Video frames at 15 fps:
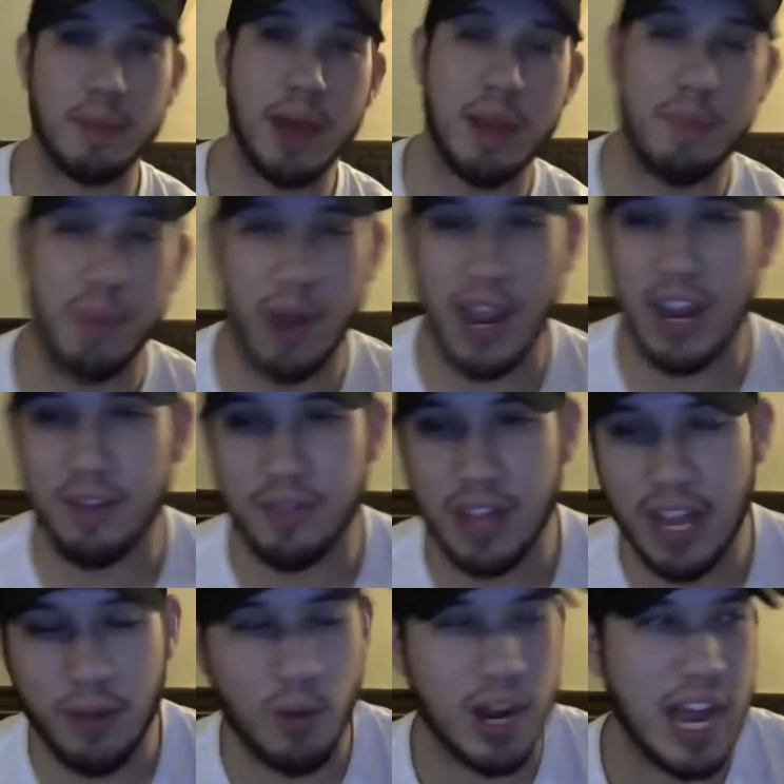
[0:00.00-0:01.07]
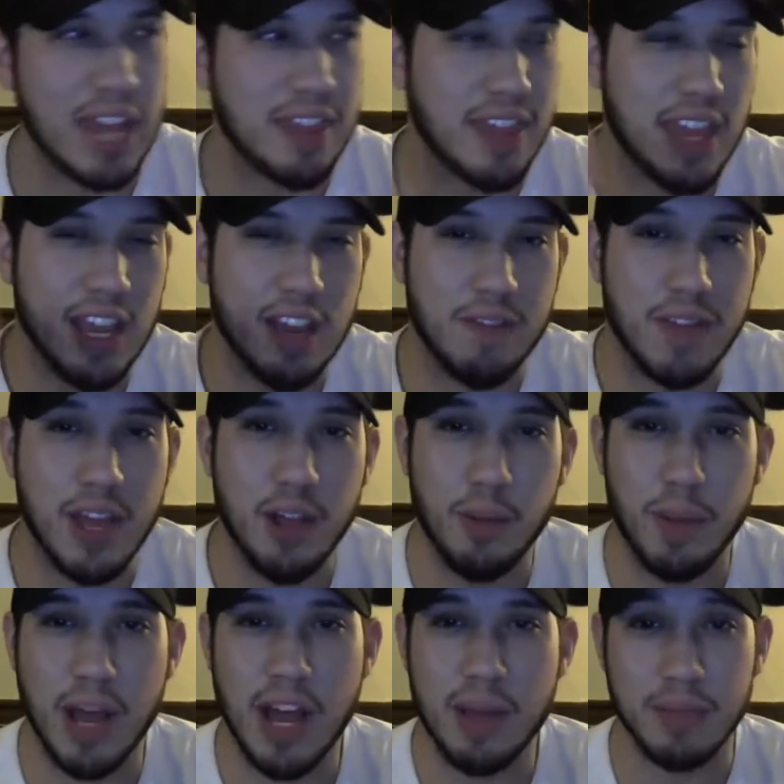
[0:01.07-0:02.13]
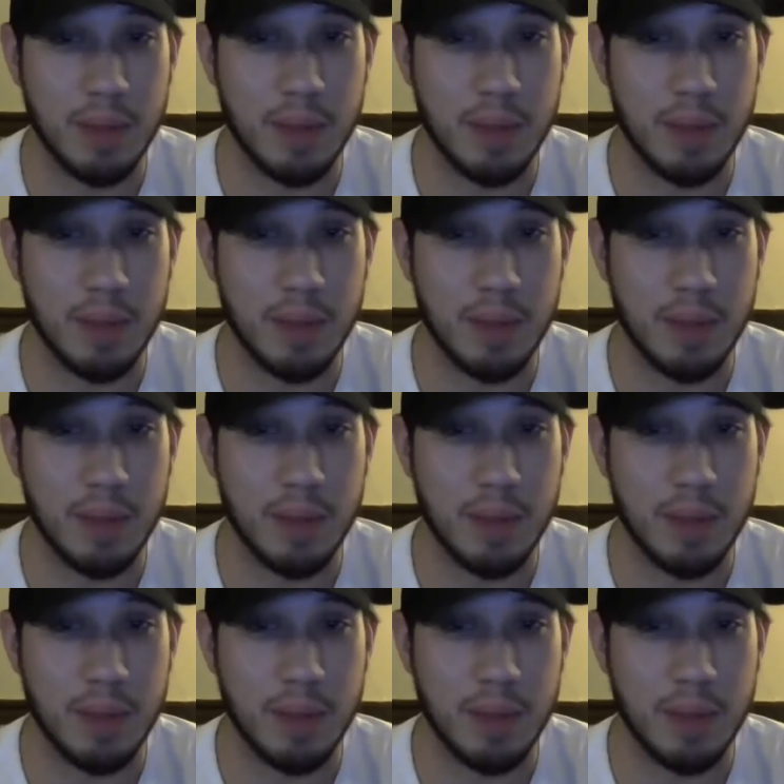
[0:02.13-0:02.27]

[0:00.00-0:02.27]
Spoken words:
my brain. Like when I think of Hill Bomb,